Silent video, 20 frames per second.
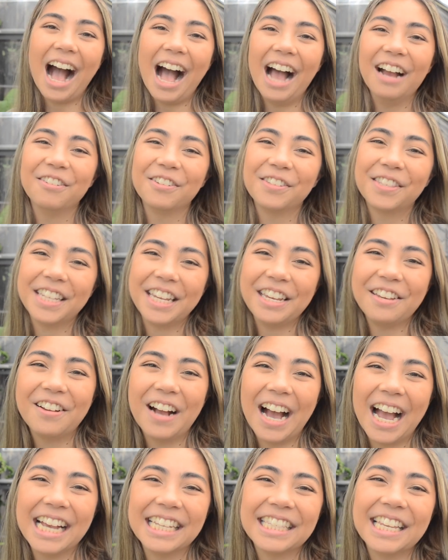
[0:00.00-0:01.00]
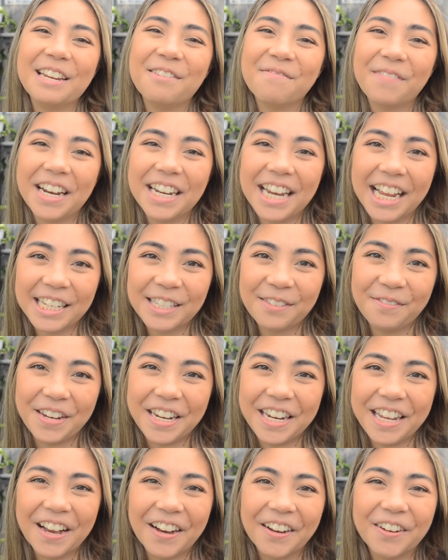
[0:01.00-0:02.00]
I will see you guys in my next
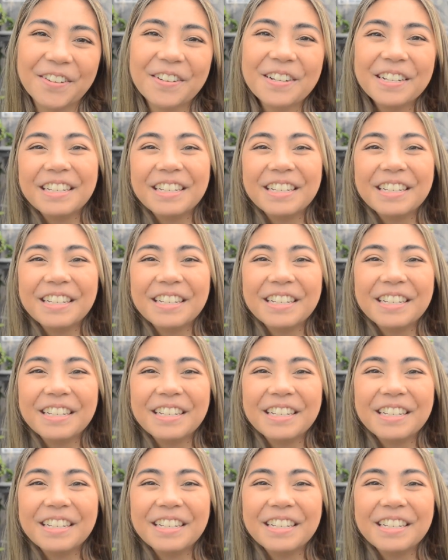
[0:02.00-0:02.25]
video.